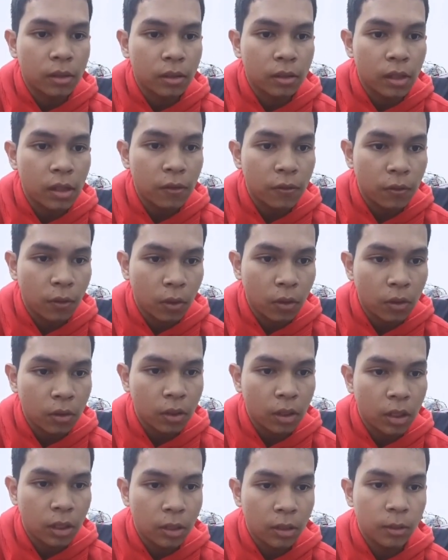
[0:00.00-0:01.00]
Therefore,
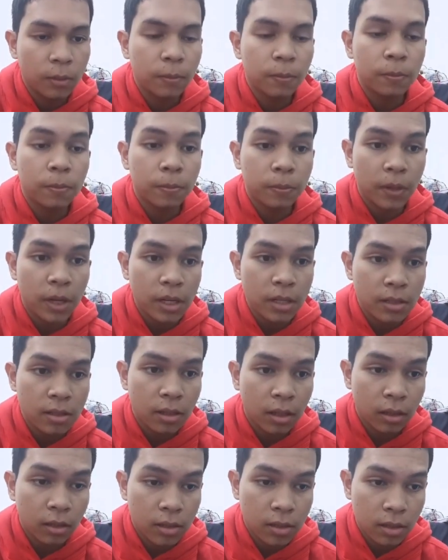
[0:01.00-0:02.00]
the price
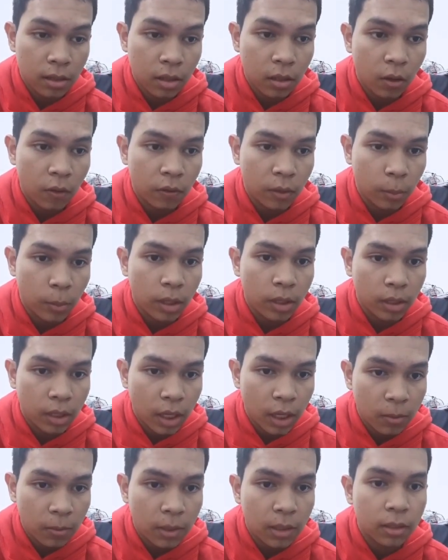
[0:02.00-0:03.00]
elasticity of demand
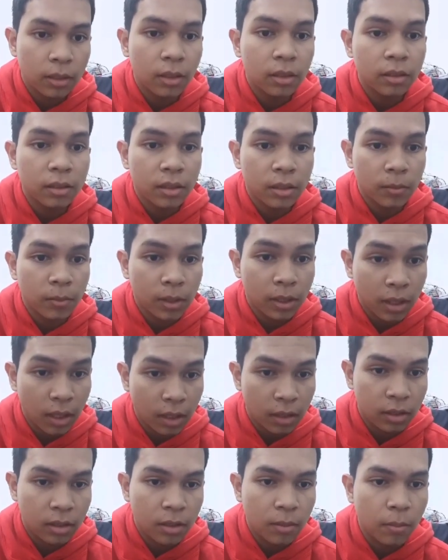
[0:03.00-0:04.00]
can be
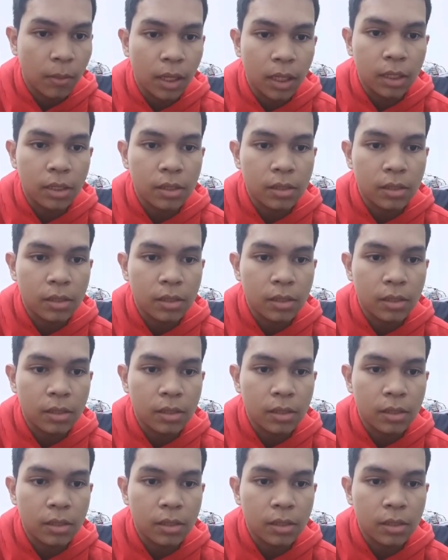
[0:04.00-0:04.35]
determined by the